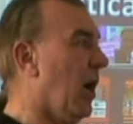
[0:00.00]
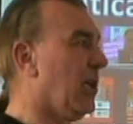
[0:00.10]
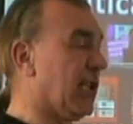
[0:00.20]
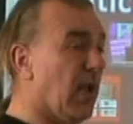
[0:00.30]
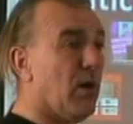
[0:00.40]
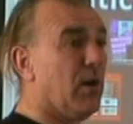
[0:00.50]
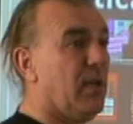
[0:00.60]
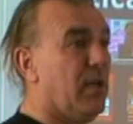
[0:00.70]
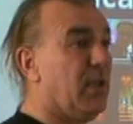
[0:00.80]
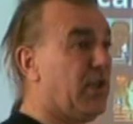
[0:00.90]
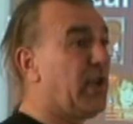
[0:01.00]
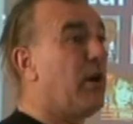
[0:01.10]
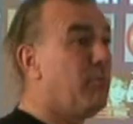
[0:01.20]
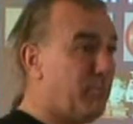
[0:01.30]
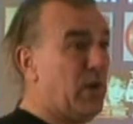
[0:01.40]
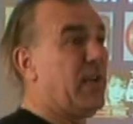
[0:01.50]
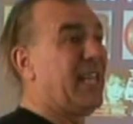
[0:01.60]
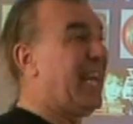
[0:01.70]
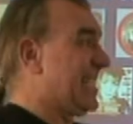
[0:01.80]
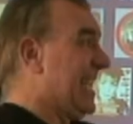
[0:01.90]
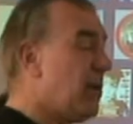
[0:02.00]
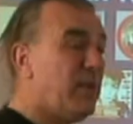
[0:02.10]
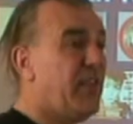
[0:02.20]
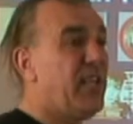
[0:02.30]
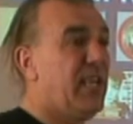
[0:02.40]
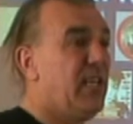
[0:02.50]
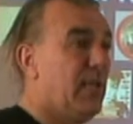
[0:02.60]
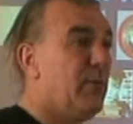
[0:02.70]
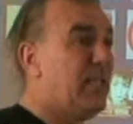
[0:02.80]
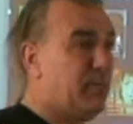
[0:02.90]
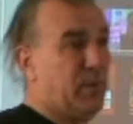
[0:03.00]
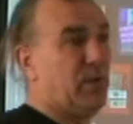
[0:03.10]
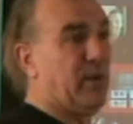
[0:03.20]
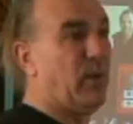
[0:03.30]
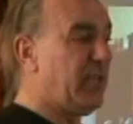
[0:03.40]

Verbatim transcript: as long as you don't burn it. That's the only thing you can do is burn it.